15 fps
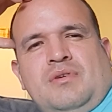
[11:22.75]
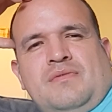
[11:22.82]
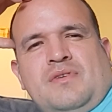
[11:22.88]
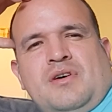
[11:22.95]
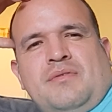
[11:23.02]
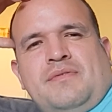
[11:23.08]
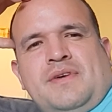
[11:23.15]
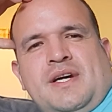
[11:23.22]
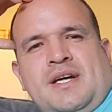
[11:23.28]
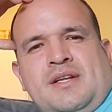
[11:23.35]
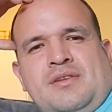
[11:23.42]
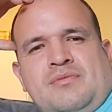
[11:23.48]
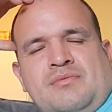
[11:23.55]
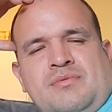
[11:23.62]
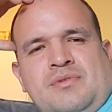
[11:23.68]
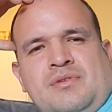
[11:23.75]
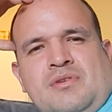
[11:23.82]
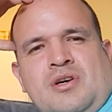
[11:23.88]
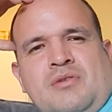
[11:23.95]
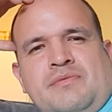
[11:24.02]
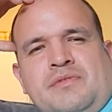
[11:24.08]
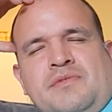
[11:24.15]

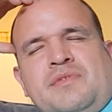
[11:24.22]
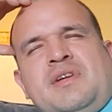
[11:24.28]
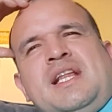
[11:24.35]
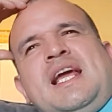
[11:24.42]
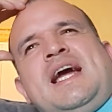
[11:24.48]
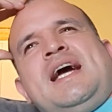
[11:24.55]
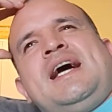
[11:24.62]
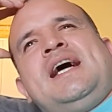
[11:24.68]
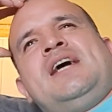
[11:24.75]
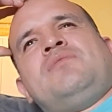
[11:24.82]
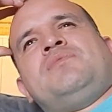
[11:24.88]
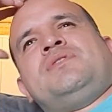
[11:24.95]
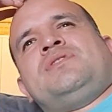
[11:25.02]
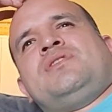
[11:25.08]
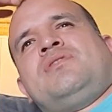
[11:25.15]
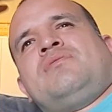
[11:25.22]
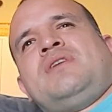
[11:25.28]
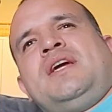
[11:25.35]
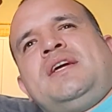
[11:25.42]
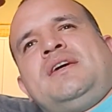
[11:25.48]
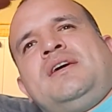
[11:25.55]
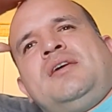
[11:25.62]
all we've really had was the
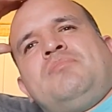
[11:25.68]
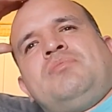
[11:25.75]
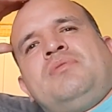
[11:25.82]
Grey Cup,